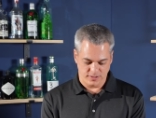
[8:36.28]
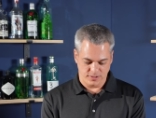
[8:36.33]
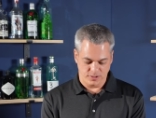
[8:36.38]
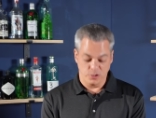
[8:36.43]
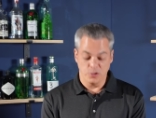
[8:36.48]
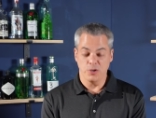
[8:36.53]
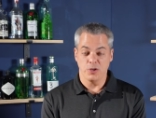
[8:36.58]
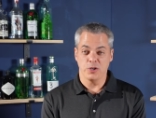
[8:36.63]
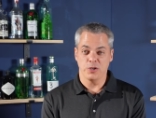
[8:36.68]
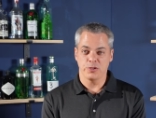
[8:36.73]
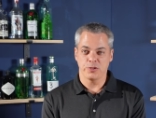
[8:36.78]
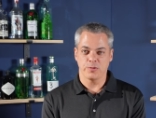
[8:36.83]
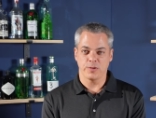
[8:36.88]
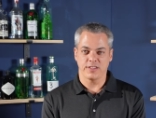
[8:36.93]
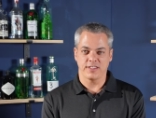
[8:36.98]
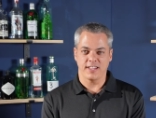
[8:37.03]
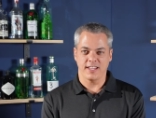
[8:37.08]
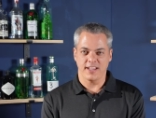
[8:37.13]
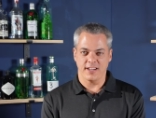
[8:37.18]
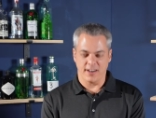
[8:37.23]
Who knows what
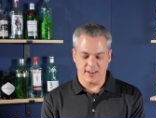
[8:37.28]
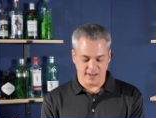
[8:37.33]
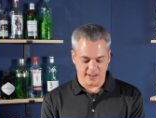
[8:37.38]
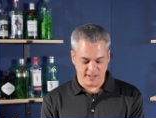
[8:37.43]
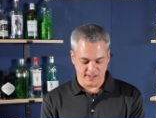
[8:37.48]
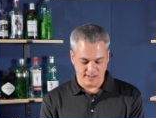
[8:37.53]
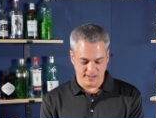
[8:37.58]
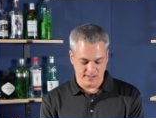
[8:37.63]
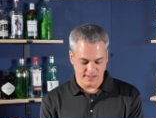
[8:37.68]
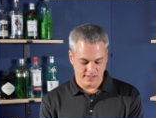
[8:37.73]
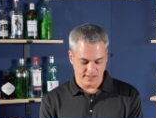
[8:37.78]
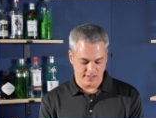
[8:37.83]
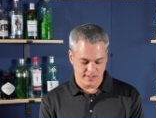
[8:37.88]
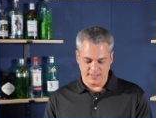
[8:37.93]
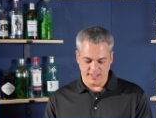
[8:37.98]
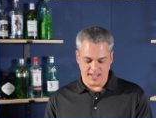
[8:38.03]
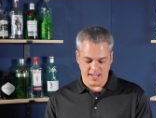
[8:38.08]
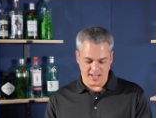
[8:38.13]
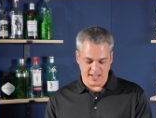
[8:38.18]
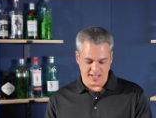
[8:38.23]
they are?
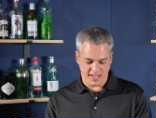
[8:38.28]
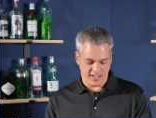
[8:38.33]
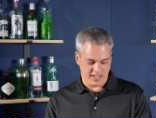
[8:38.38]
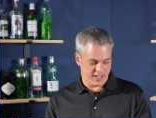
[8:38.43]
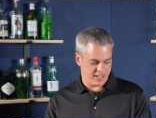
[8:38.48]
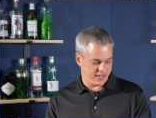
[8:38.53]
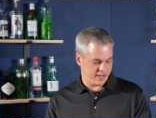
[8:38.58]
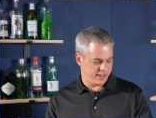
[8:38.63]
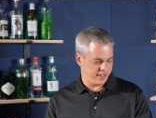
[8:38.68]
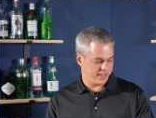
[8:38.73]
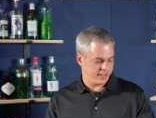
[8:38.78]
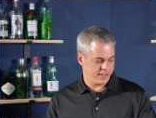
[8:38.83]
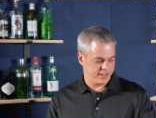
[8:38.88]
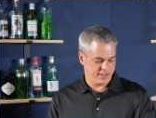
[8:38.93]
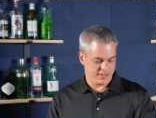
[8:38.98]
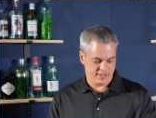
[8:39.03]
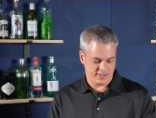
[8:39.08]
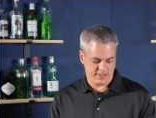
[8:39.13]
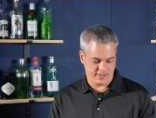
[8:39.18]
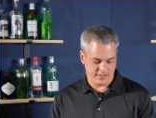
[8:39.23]
And
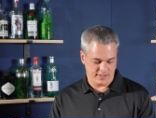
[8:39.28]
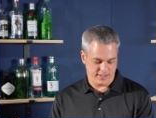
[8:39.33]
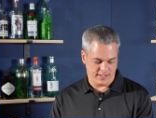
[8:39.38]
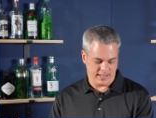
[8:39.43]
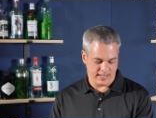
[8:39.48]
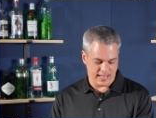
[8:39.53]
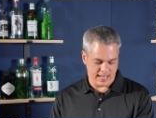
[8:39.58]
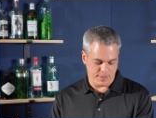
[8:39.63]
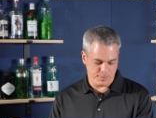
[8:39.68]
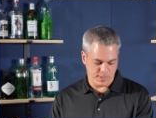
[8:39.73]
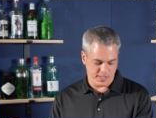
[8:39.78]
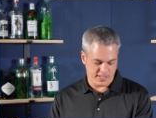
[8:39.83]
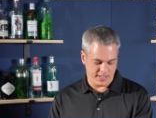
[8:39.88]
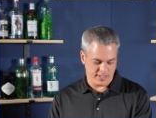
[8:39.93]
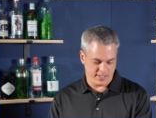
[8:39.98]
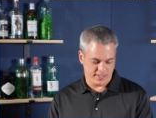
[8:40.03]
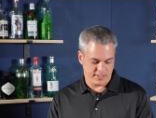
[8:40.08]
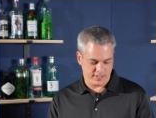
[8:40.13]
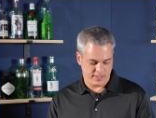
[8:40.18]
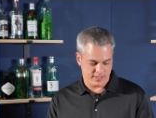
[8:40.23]
lemon.
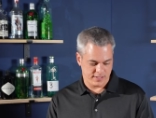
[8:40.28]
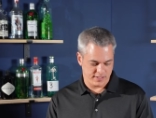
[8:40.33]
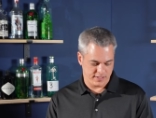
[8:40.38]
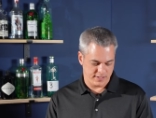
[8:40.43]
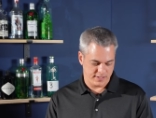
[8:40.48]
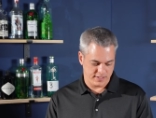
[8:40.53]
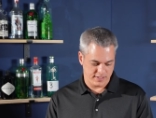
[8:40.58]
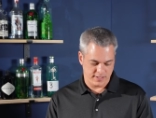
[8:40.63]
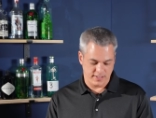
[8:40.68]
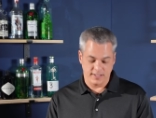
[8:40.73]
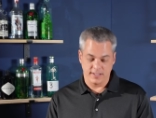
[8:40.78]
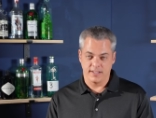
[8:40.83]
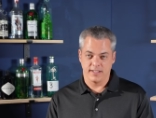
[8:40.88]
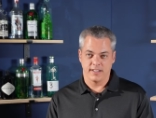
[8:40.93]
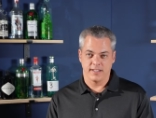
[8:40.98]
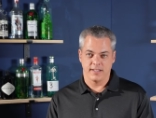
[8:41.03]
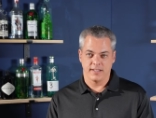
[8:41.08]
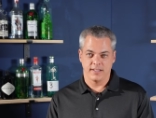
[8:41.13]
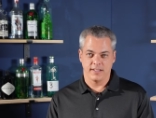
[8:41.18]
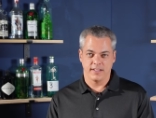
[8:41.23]

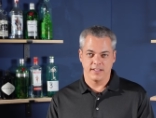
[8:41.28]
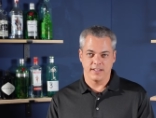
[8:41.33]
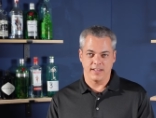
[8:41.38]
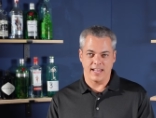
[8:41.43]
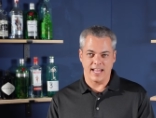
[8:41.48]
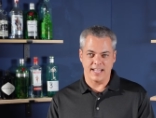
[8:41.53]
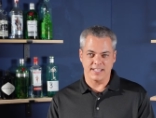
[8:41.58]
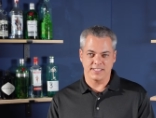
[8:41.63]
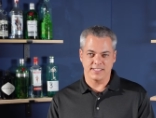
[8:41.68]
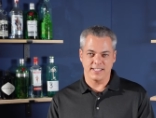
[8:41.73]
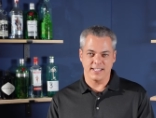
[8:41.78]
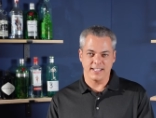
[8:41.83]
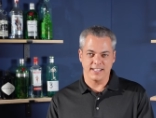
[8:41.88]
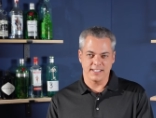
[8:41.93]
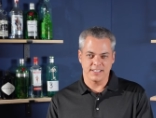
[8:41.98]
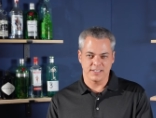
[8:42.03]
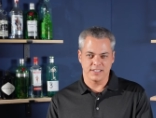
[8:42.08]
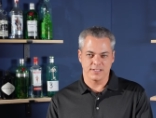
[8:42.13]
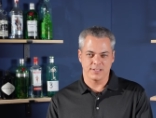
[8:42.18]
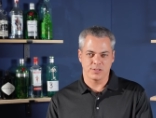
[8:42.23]
Last thing
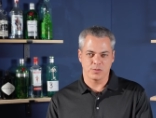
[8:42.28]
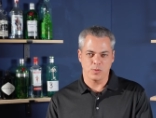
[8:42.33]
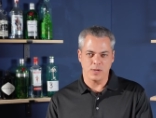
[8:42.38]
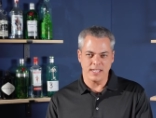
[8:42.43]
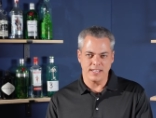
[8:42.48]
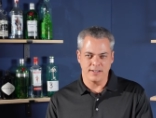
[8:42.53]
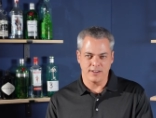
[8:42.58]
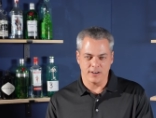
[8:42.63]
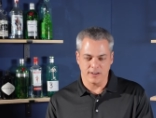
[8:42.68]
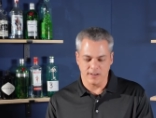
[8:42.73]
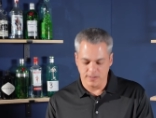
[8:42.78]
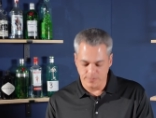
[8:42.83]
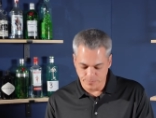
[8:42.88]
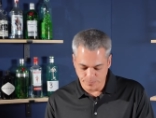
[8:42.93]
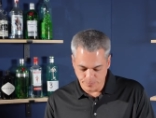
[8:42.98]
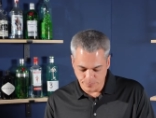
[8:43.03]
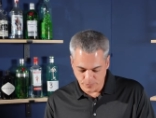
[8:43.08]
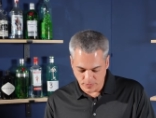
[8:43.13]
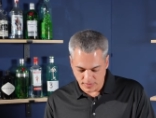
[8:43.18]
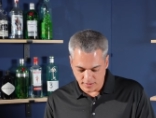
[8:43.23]
is a sweetener.
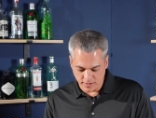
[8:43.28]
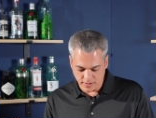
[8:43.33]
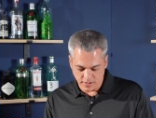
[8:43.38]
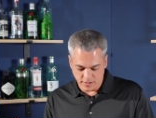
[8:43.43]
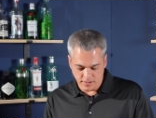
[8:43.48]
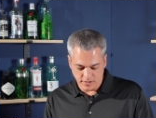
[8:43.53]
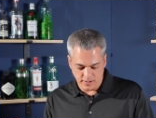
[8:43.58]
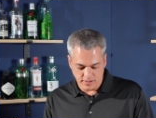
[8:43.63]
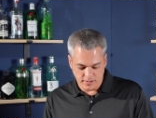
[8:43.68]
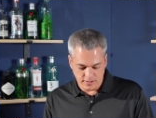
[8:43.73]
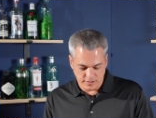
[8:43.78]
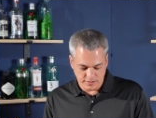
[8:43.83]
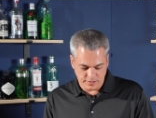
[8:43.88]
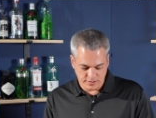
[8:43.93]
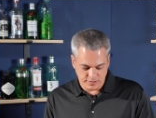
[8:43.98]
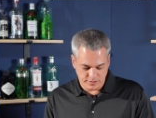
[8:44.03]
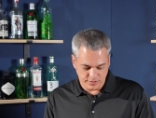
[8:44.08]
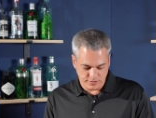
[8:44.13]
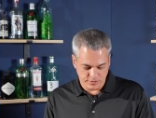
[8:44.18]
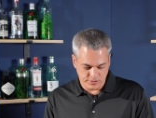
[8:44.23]

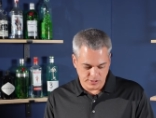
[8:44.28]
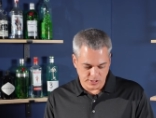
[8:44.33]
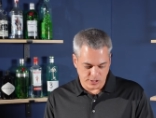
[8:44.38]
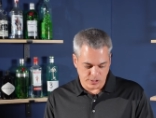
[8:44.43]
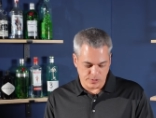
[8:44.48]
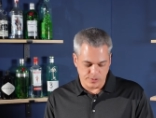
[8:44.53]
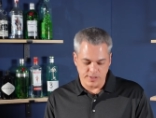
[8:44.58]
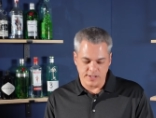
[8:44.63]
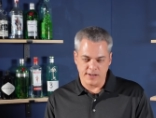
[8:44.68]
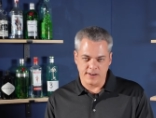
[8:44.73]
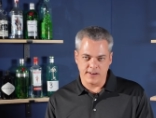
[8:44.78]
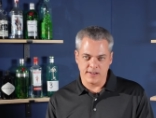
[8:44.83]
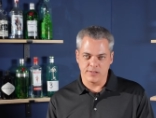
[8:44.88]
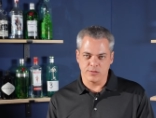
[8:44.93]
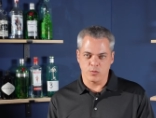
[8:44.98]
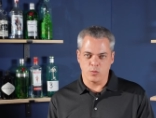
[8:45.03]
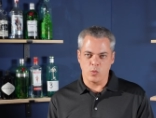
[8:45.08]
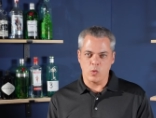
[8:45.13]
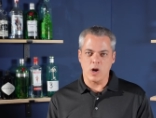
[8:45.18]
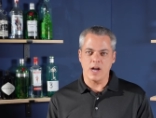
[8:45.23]
So there is
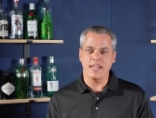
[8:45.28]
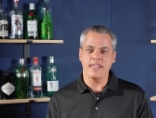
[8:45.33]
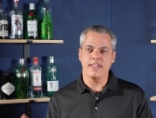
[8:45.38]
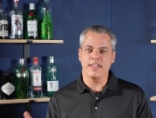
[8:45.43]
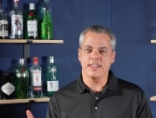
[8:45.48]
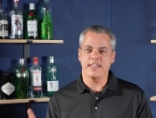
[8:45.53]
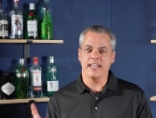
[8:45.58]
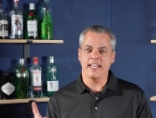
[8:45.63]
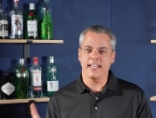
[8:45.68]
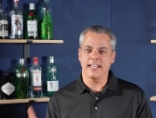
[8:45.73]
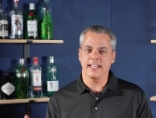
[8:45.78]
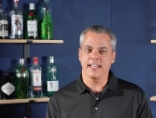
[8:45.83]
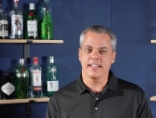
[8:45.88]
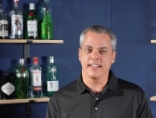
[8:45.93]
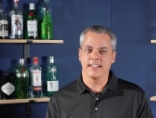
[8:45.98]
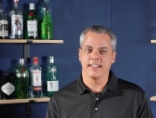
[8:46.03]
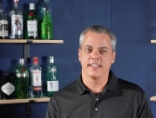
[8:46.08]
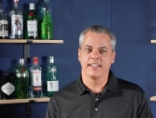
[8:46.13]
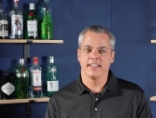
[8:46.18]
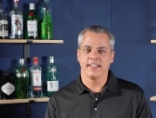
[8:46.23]
one thing
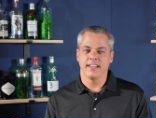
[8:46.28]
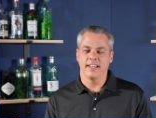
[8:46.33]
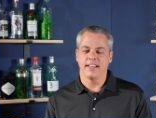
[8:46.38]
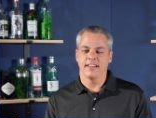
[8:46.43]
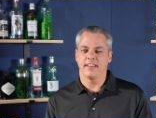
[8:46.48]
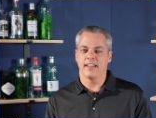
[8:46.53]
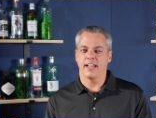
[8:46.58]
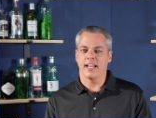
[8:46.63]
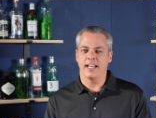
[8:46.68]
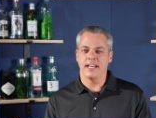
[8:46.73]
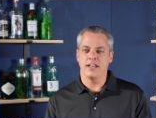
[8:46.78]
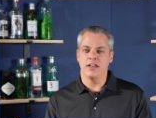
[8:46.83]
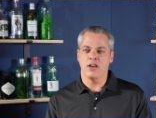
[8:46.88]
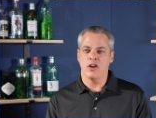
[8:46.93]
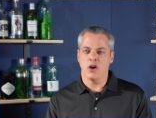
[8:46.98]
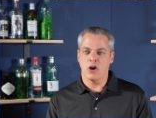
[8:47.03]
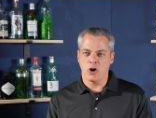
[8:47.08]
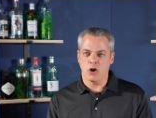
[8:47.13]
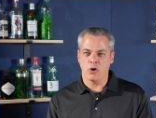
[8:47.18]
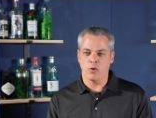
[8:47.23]
that I
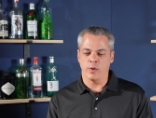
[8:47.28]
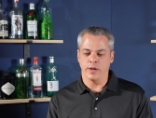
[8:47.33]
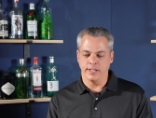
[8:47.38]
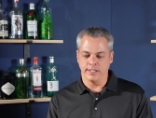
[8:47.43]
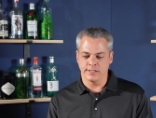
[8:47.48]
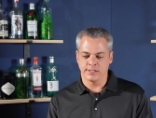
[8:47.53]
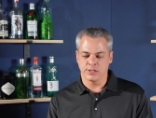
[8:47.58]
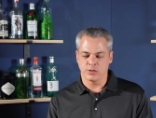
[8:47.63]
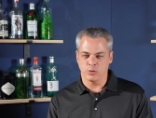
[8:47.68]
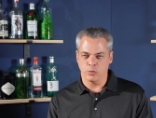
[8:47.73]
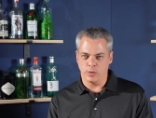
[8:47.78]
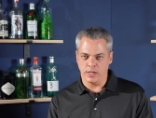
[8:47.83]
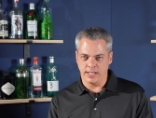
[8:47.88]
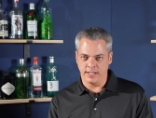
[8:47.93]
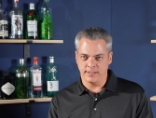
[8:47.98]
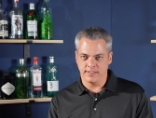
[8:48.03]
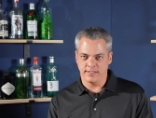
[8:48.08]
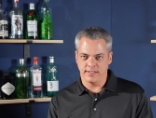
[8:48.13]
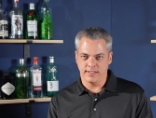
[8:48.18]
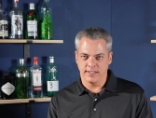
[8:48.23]
know is
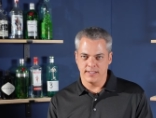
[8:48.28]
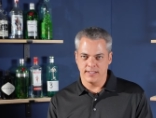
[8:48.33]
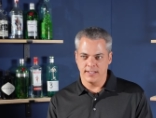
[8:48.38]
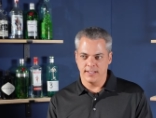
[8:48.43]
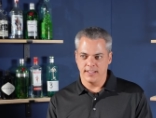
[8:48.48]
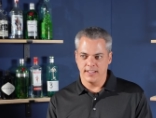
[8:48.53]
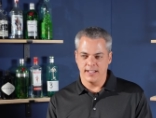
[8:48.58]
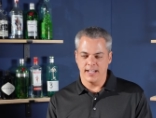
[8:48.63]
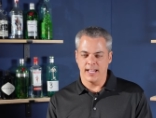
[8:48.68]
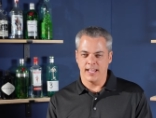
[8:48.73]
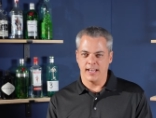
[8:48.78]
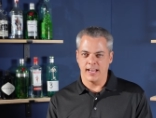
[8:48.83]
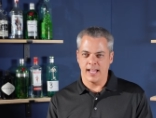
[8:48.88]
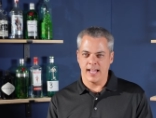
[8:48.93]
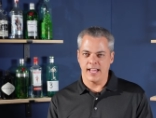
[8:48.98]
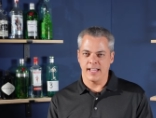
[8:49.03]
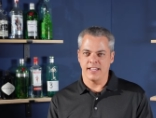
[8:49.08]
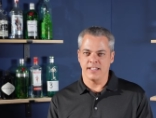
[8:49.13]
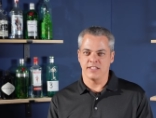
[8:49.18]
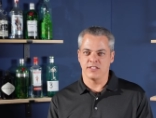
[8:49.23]
sweet, and
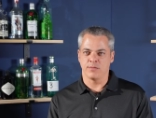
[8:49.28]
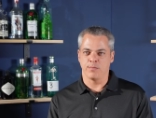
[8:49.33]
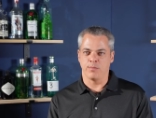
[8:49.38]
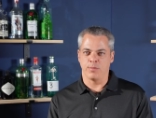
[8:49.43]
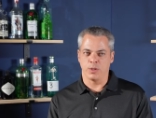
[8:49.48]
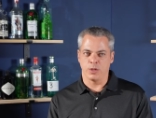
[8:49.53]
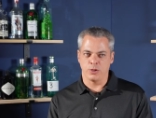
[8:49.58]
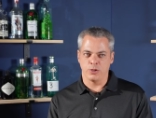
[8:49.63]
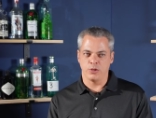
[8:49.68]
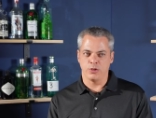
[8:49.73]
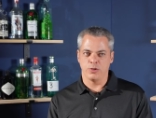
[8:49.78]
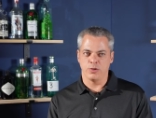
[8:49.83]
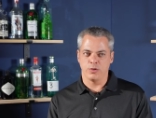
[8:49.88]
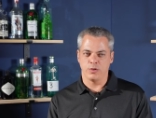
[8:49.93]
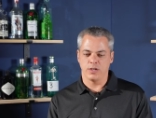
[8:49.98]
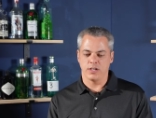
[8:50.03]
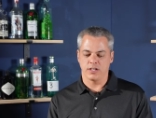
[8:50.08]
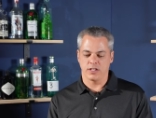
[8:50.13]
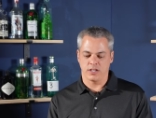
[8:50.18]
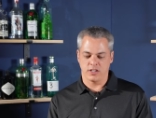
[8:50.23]
that is blue
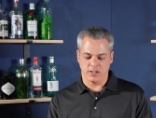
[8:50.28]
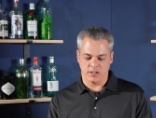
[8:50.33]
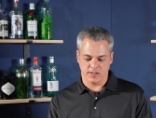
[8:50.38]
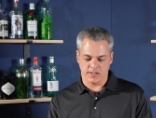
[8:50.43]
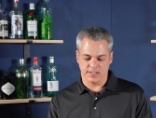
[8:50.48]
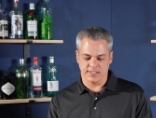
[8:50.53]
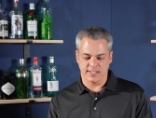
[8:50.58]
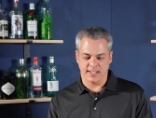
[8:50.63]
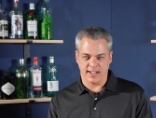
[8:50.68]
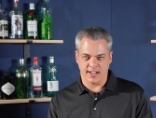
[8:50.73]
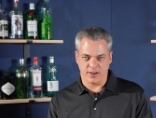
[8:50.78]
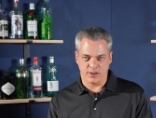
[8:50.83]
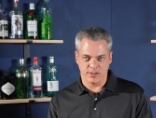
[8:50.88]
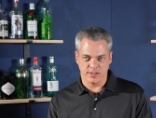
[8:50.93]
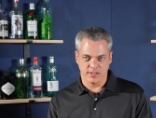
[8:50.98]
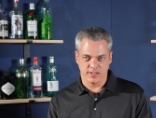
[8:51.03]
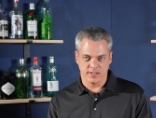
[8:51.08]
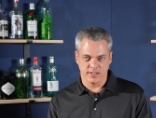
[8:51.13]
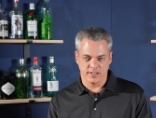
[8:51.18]
curacao.